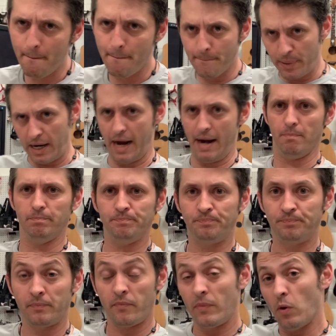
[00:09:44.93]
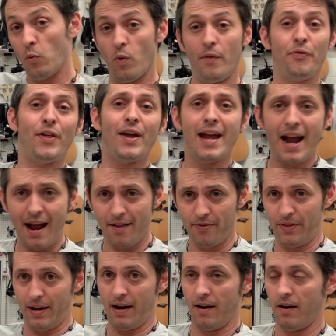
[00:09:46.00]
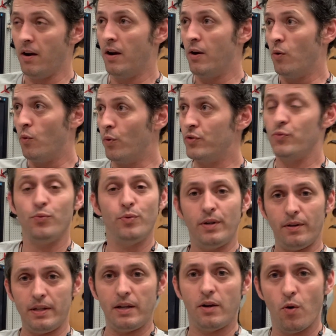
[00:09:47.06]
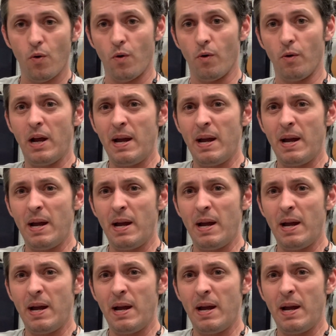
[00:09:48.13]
But what they had there was really cool,